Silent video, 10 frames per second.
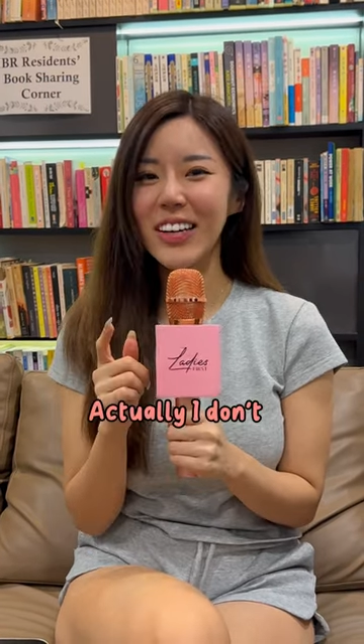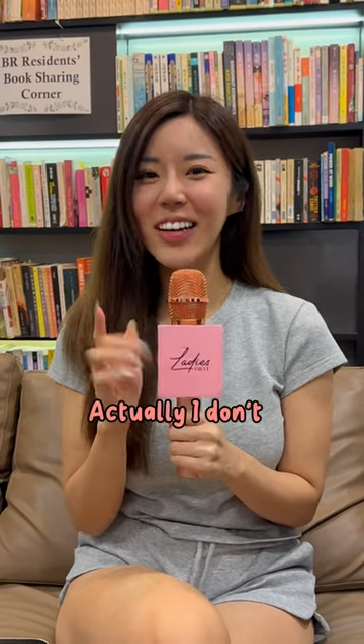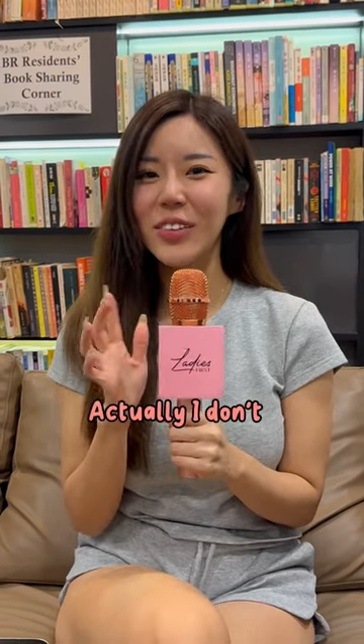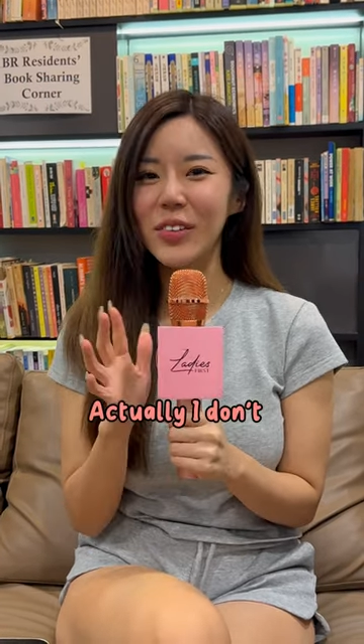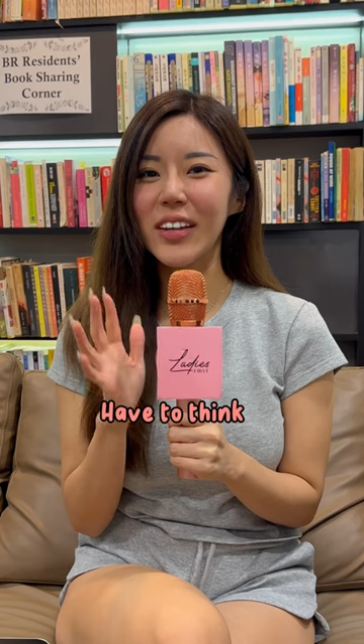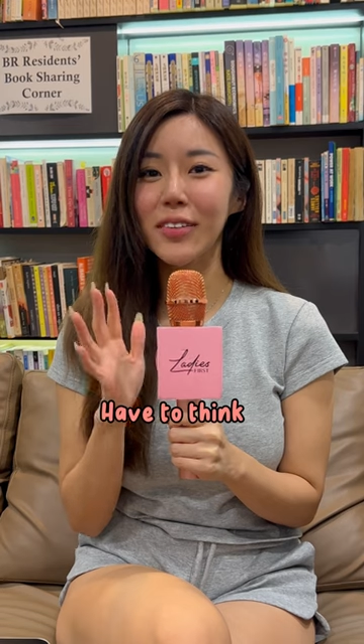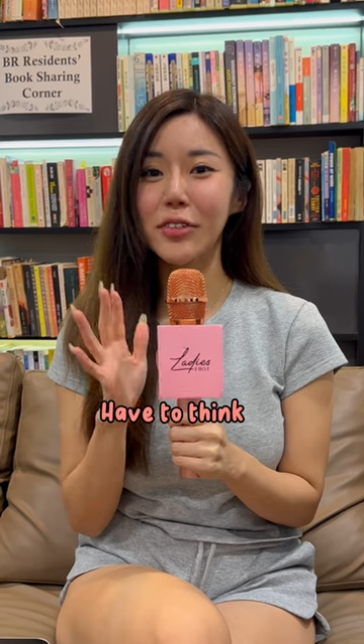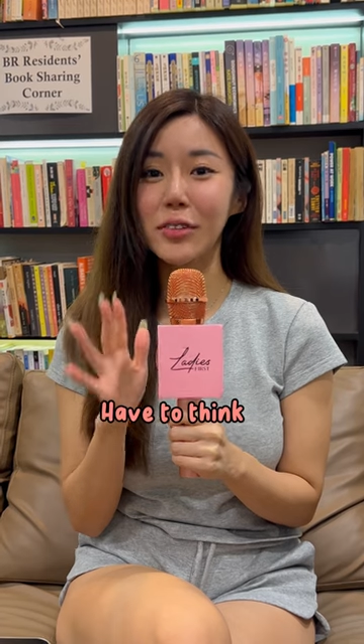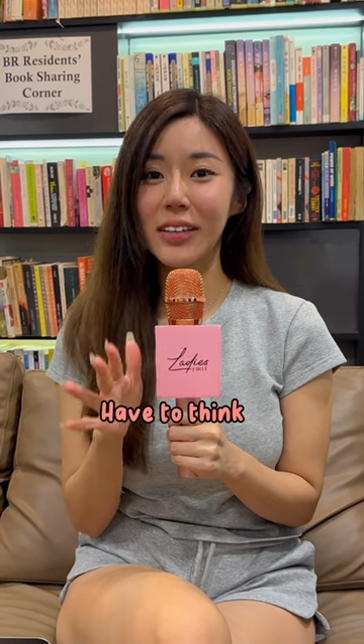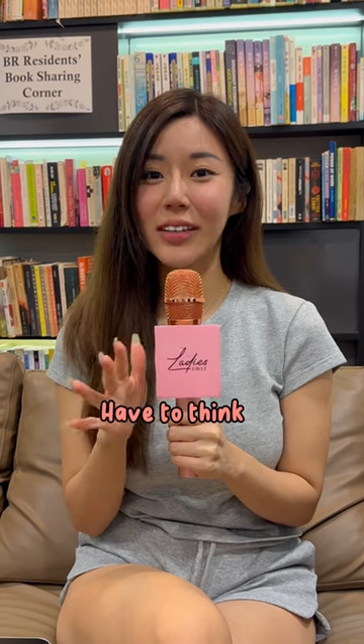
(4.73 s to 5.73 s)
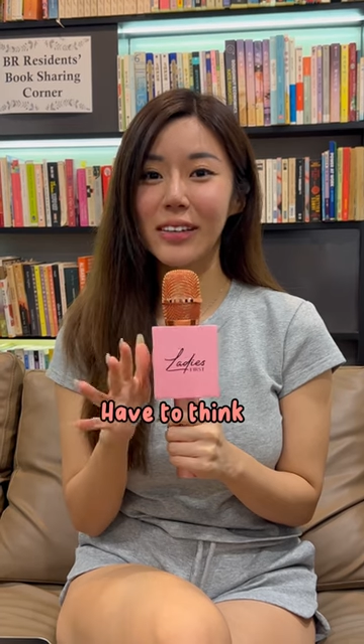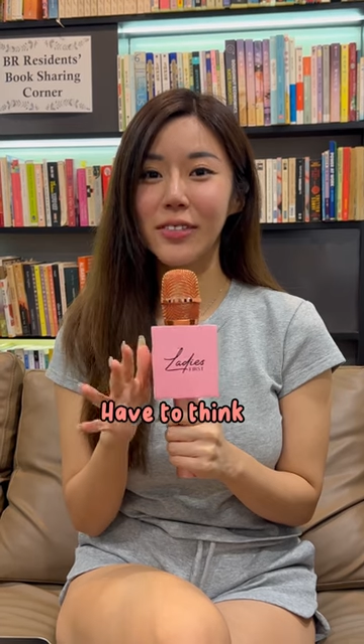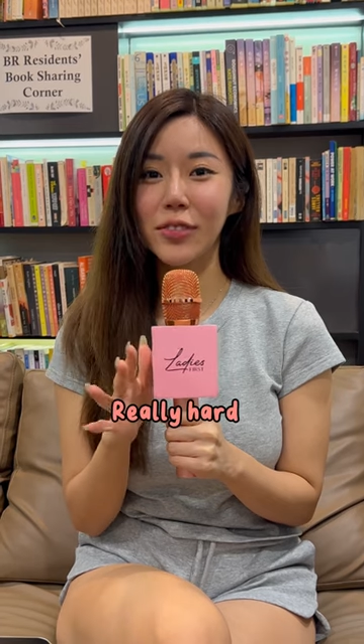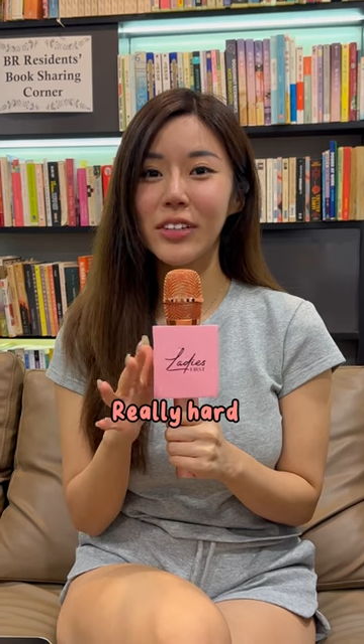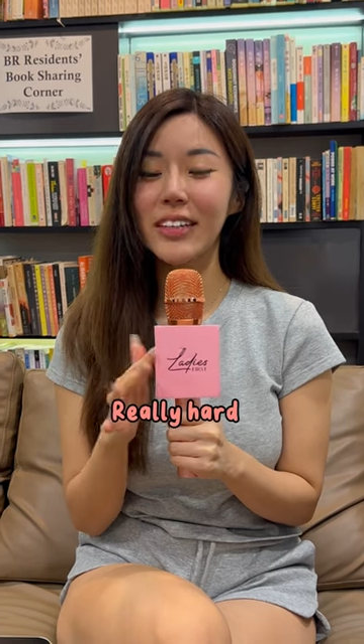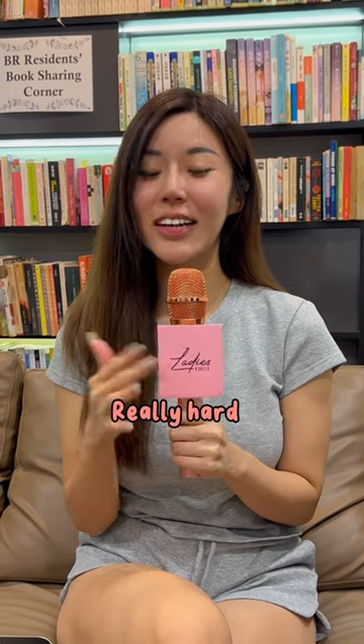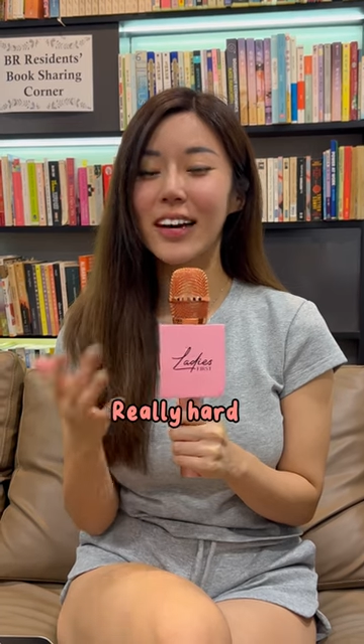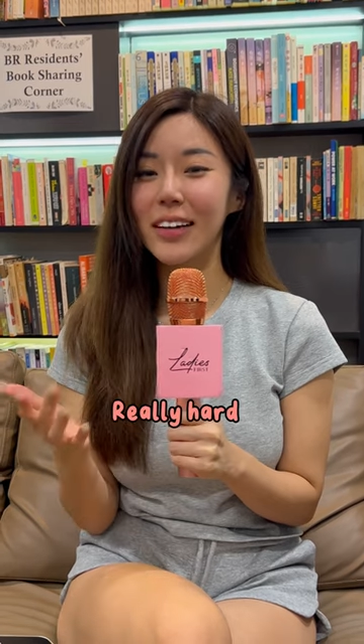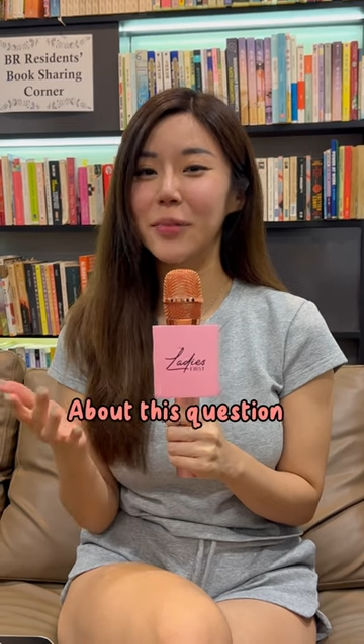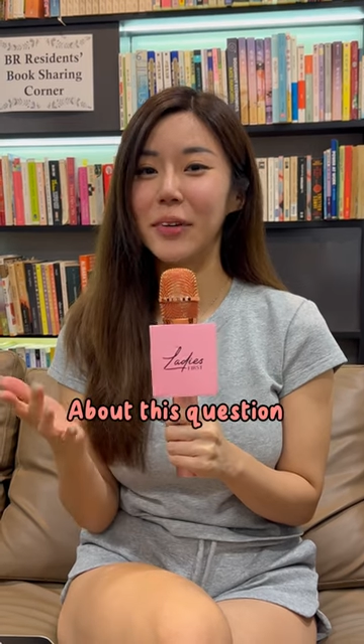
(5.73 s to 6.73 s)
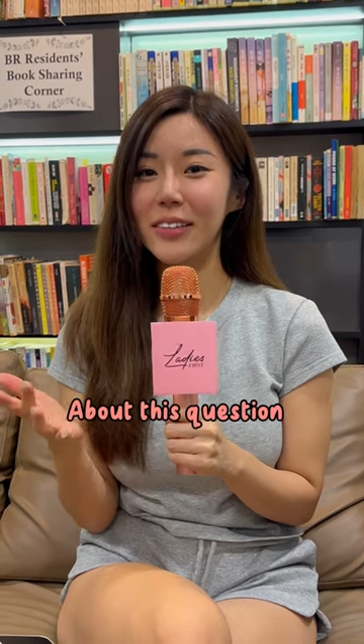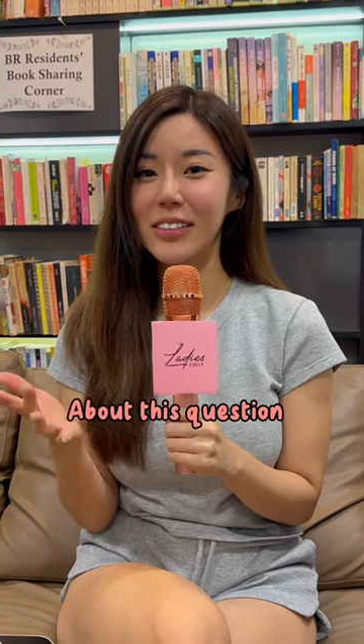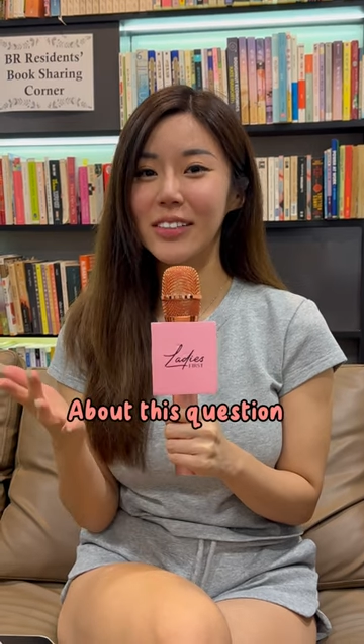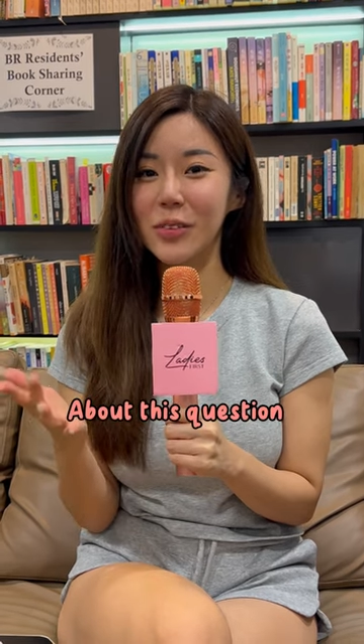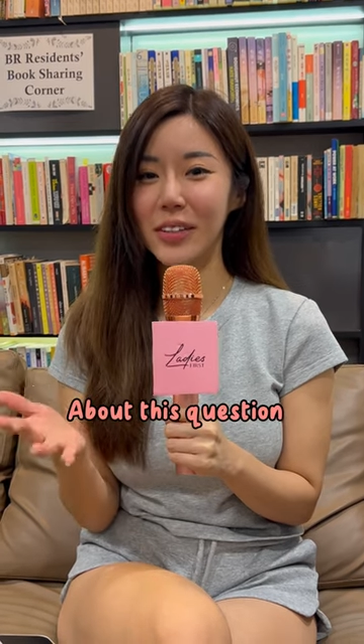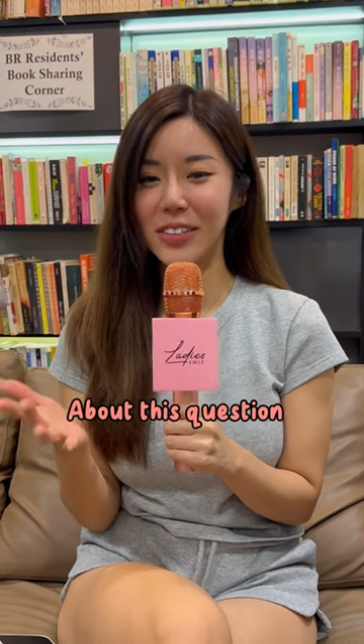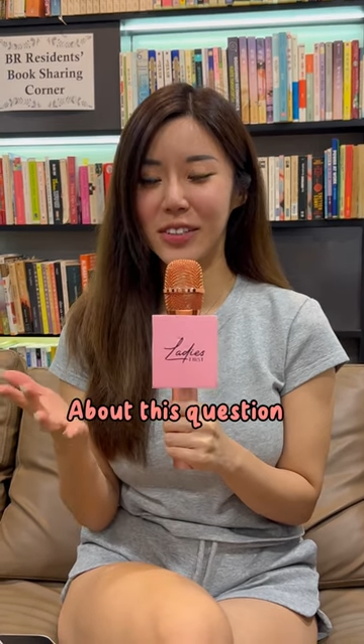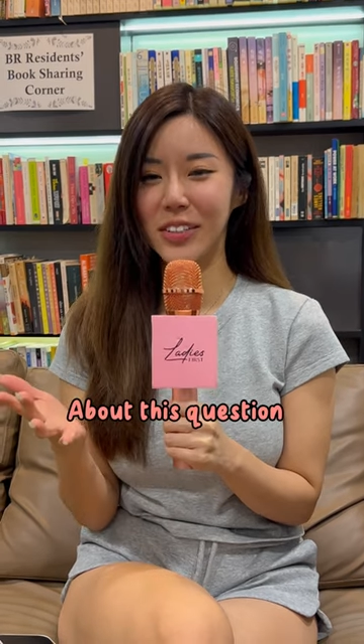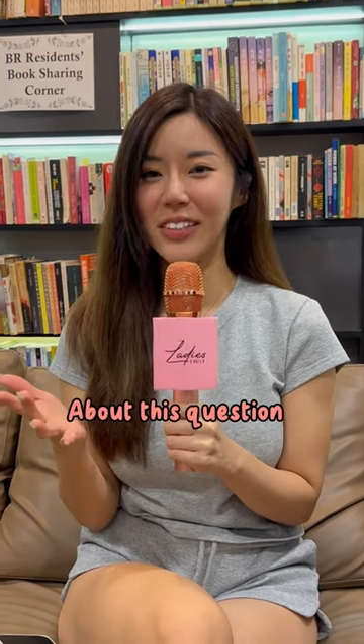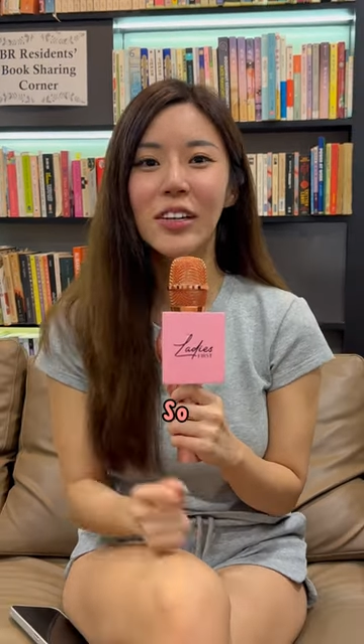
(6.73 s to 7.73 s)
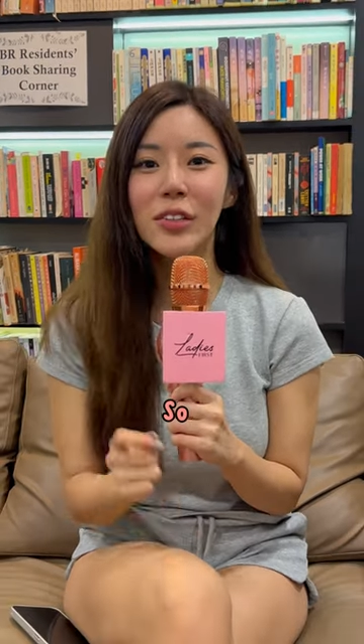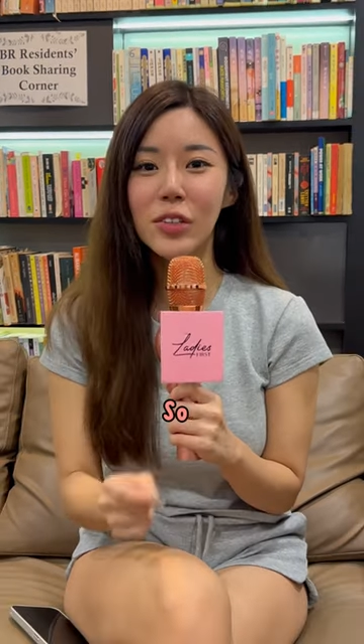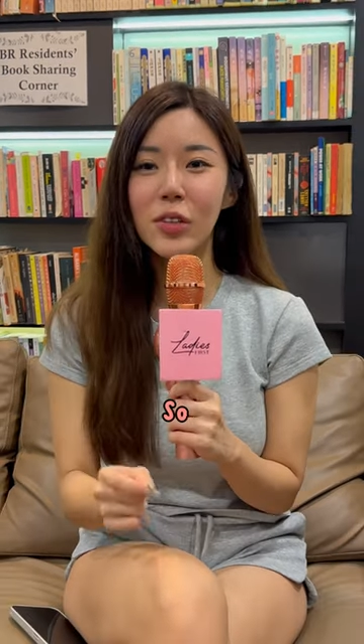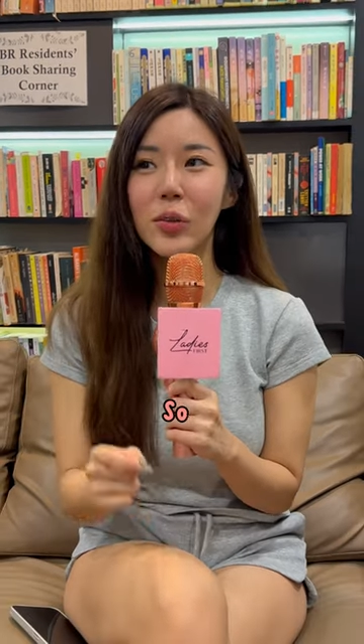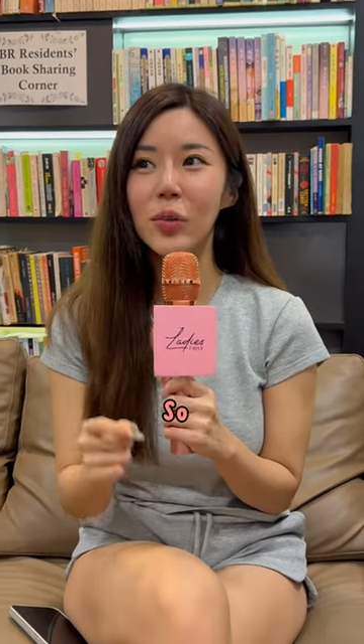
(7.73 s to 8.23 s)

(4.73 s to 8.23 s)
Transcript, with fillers: I don't have to think really hard about this question. So,